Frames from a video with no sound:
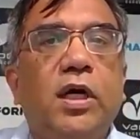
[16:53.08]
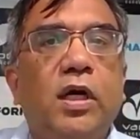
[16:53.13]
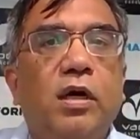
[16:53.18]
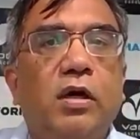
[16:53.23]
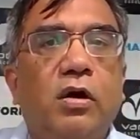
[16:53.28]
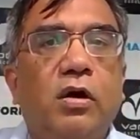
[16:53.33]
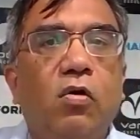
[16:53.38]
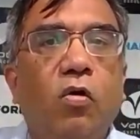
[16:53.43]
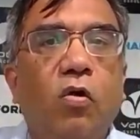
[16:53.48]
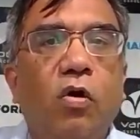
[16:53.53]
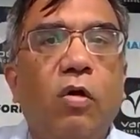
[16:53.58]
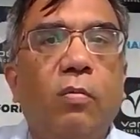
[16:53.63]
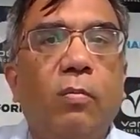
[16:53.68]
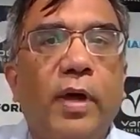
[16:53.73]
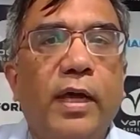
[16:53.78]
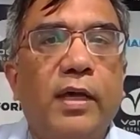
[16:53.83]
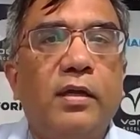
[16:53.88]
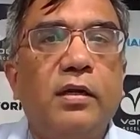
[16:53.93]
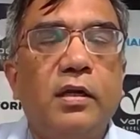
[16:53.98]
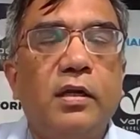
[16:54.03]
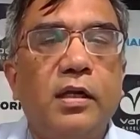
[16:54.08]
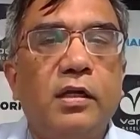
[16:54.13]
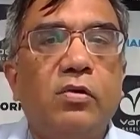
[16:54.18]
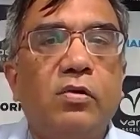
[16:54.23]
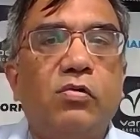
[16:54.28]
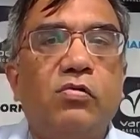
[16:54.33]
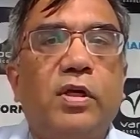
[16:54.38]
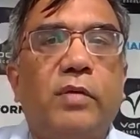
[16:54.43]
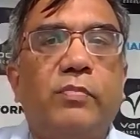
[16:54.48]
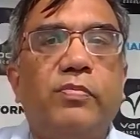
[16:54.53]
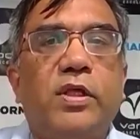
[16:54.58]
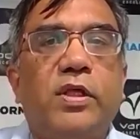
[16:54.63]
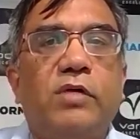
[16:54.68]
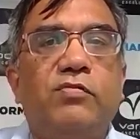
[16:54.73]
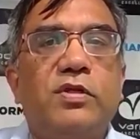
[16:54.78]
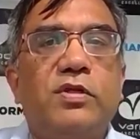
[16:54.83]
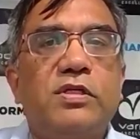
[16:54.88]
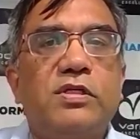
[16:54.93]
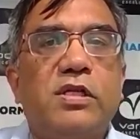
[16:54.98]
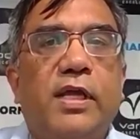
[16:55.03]
gold mine into something which
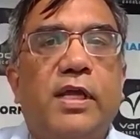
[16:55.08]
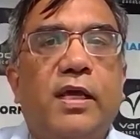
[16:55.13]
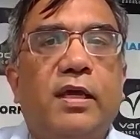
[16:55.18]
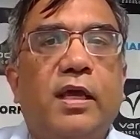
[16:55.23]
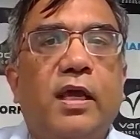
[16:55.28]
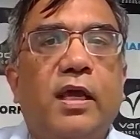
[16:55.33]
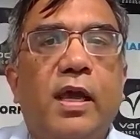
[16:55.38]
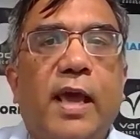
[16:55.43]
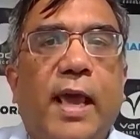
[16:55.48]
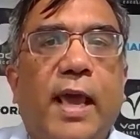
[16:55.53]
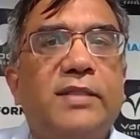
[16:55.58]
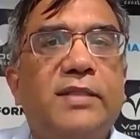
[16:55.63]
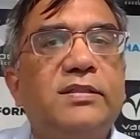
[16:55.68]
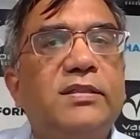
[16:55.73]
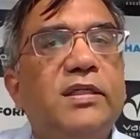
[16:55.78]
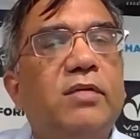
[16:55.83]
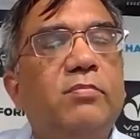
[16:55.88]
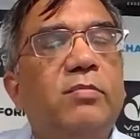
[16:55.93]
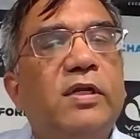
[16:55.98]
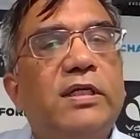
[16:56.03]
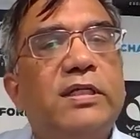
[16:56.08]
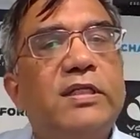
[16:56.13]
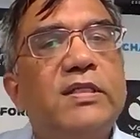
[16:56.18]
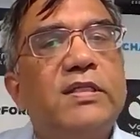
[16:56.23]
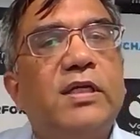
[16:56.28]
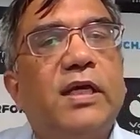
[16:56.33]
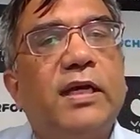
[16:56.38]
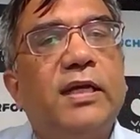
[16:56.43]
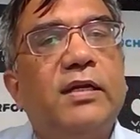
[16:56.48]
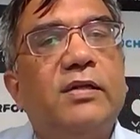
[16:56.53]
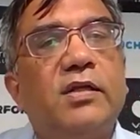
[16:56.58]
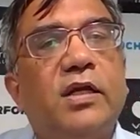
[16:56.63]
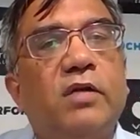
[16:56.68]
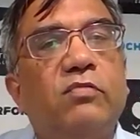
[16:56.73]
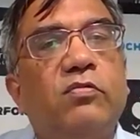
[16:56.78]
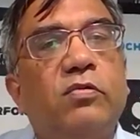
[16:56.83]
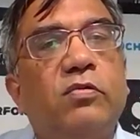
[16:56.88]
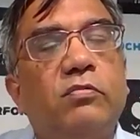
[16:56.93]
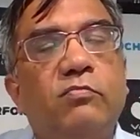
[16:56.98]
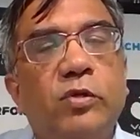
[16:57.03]
is like actionable insights,
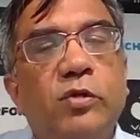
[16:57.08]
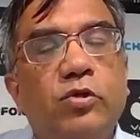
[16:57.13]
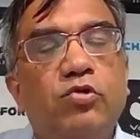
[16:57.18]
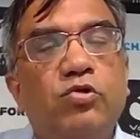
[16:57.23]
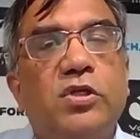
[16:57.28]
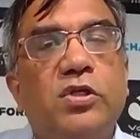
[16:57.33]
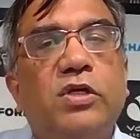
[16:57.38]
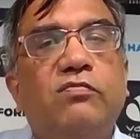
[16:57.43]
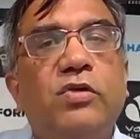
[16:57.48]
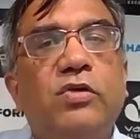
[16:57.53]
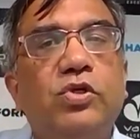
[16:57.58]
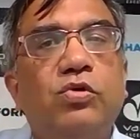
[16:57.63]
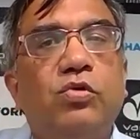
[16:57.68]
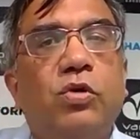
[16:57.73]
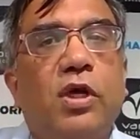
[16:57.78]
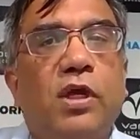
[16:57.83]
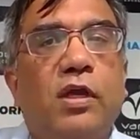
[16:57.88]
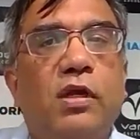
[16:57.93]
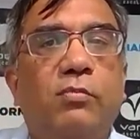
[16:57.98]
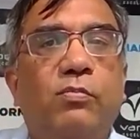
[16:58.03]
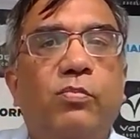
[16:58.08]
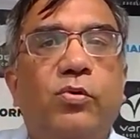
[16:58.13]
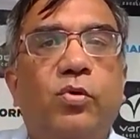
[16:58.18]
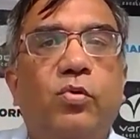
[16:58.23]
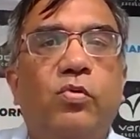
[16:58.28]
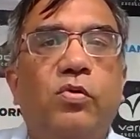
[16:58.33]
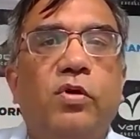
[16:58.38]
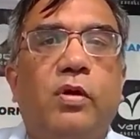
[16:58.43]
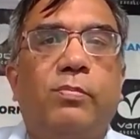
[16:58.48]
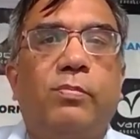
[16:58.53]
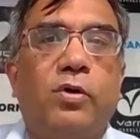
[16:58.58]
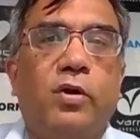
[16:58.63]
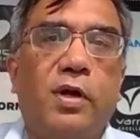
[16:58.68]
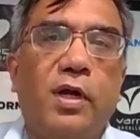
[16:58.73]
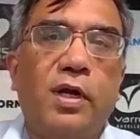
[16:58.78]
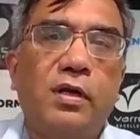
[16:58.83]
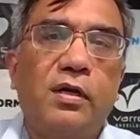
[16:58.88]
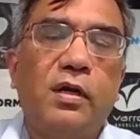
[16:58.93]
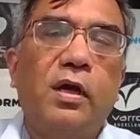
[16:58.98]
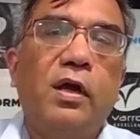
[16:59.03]
using which you can improve your
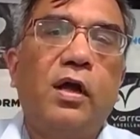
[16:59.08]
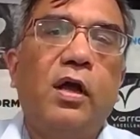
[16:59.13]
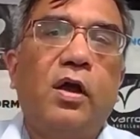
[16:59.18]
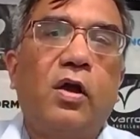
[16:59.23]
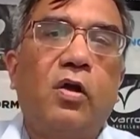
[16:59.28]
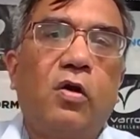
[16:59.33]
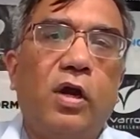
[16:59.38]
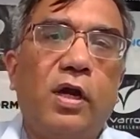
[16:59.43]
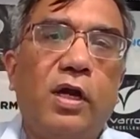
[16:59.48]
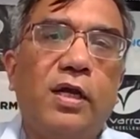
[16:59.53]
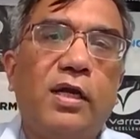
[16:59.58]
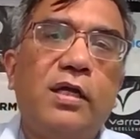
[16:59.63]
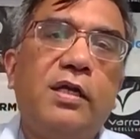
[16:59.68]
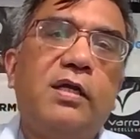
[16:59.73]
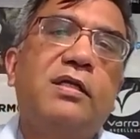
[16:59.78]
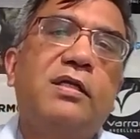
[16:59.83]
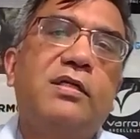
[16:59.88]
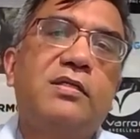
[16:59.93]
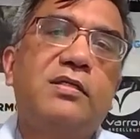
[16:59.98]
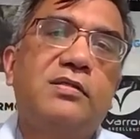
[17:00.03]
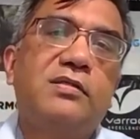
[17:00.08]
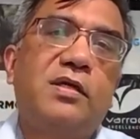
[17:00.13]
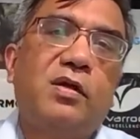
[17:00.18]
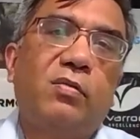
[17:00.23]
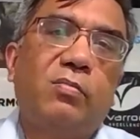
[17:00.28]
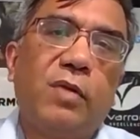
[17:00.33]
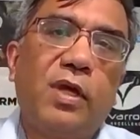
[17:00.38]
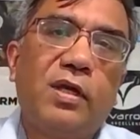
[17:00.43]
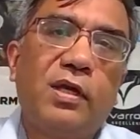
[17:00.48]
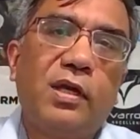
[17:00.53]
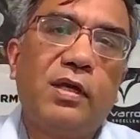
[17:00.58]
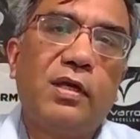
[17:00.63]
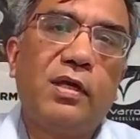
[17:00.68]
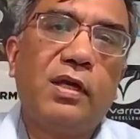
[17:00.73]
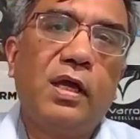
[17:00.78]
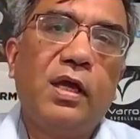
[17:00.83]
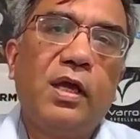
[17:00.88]
product quality, decision making.